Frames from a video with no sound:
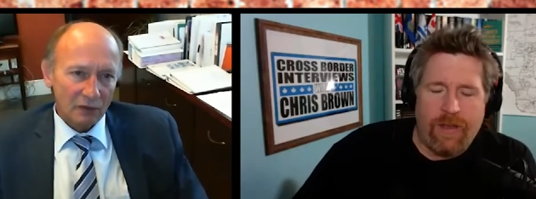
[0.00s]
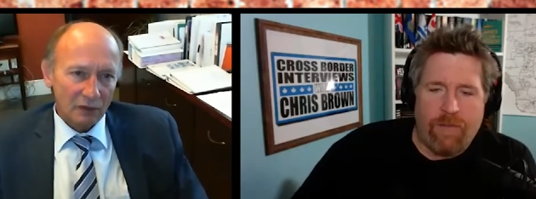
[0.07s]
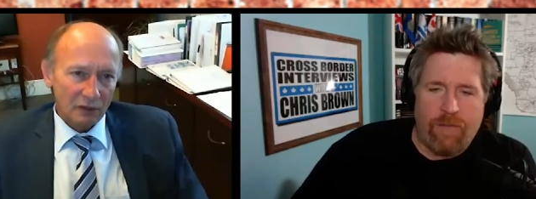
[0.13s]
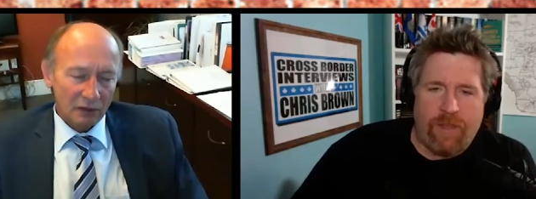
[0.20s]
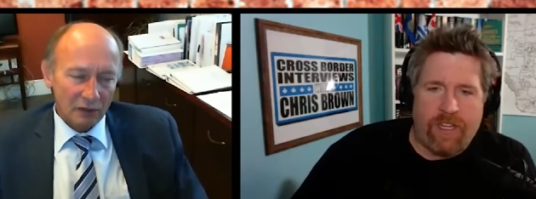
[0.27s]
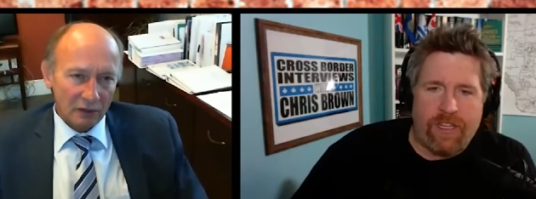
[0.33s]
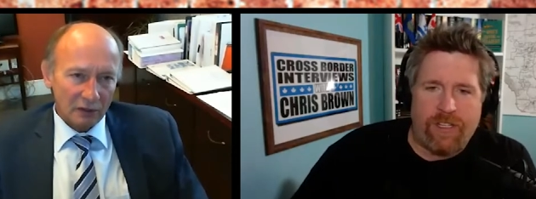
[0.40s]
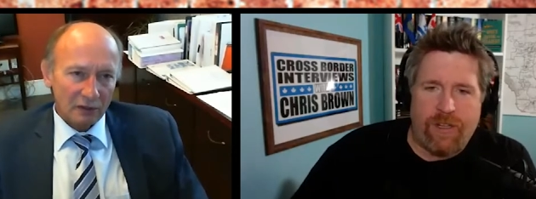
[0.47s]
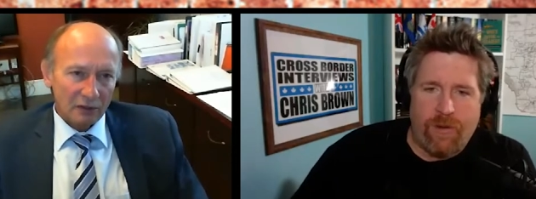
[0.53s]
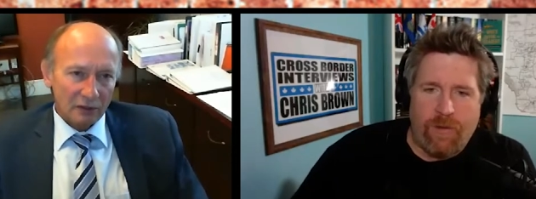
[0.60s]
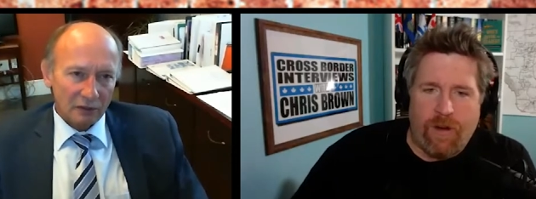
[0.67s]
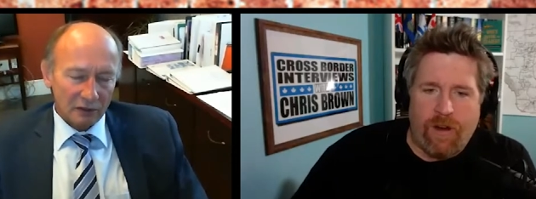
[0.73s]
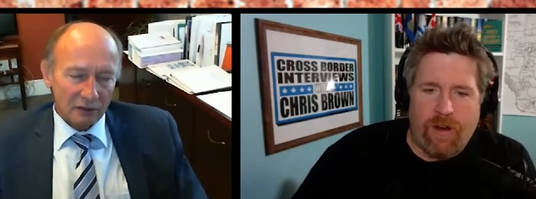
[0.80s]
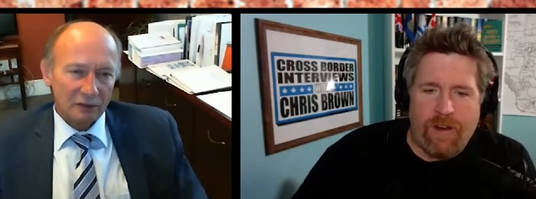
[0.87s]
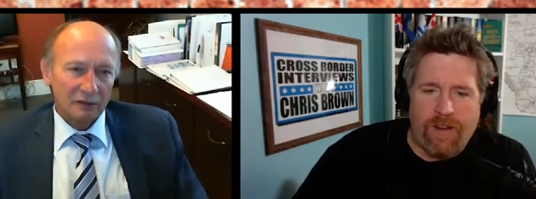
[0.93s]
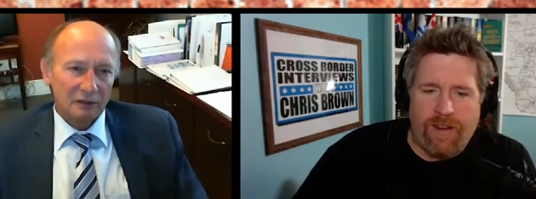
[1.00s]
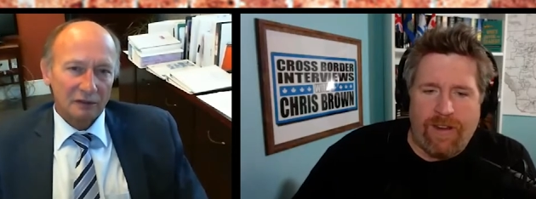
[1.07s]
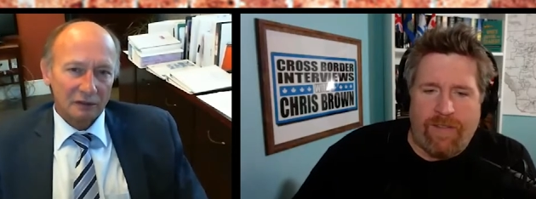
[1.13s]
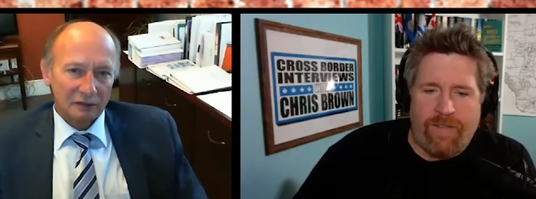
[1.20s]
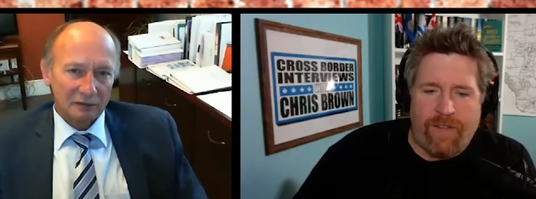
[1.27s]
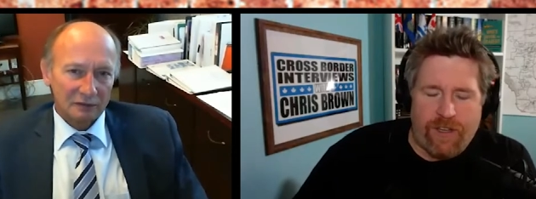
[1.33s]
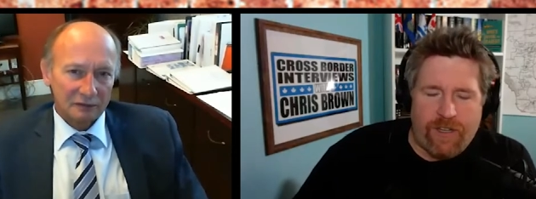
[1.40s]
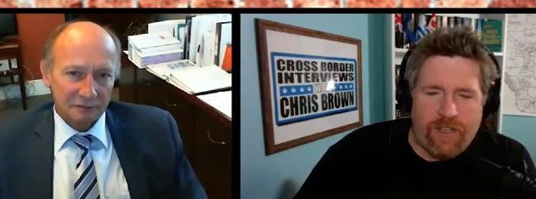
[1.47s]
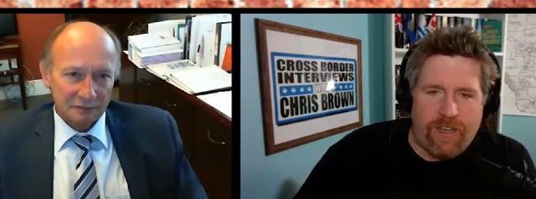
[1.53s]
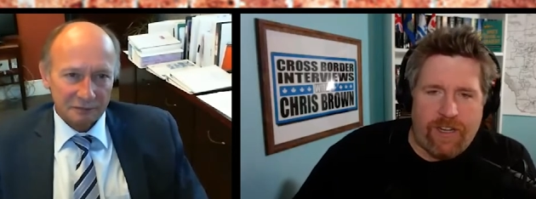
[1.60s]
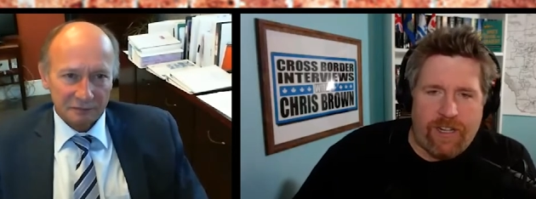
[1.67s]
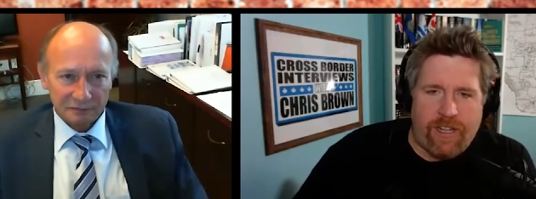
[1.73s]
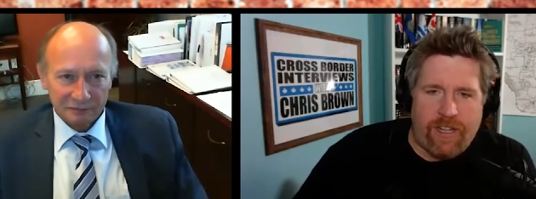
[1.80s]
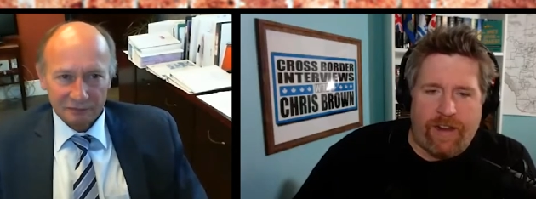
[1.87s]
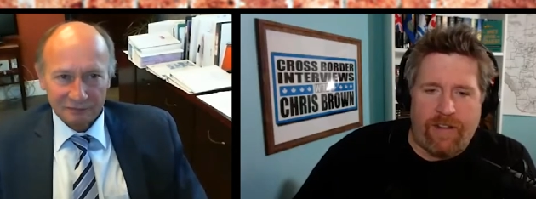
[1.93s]
Speaker 1: because you are officially
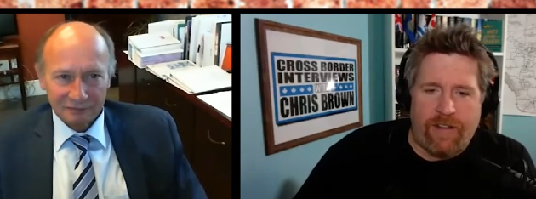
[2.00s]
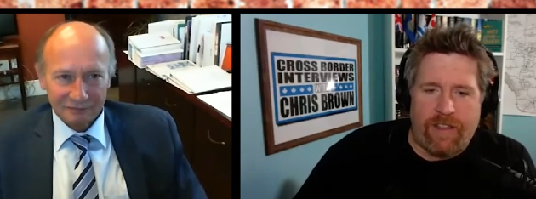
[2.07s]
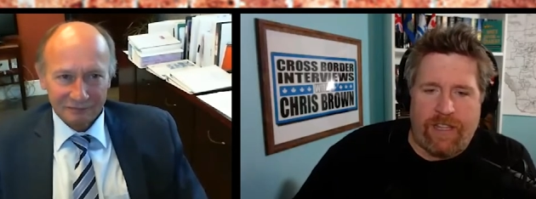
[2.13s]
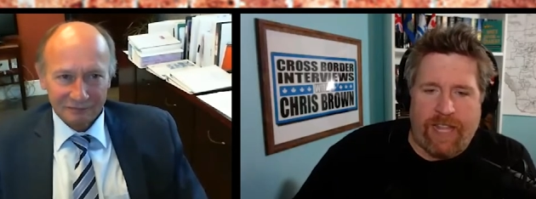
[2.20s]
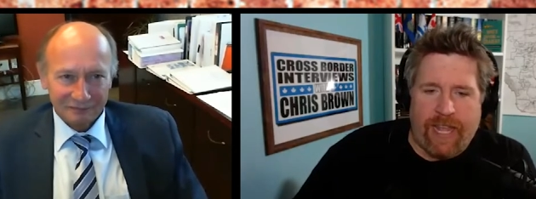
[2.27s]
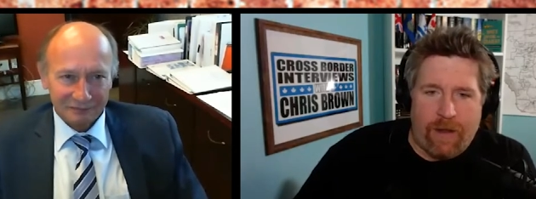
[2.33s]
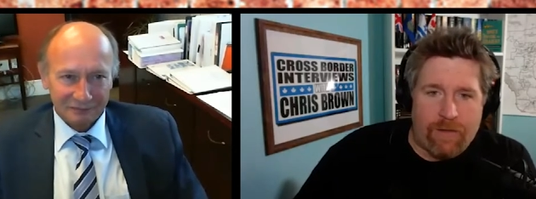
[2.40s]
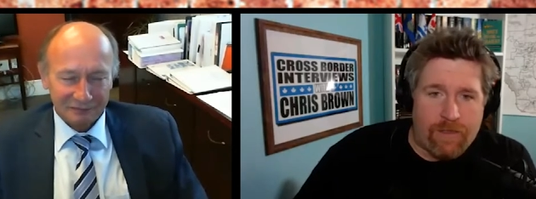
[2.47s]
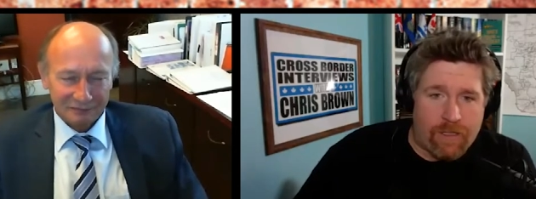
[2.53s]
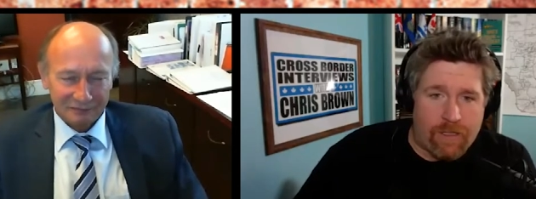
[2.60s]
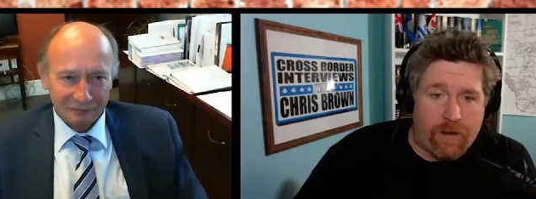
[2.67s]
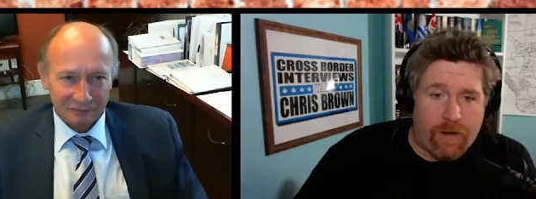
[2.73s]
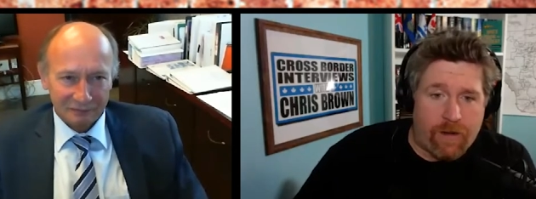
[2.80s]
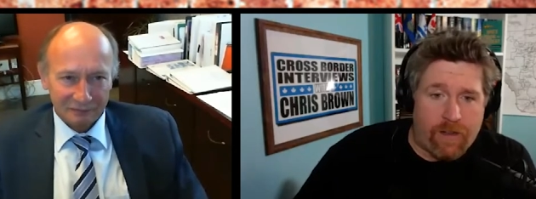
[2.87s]
declared the councillor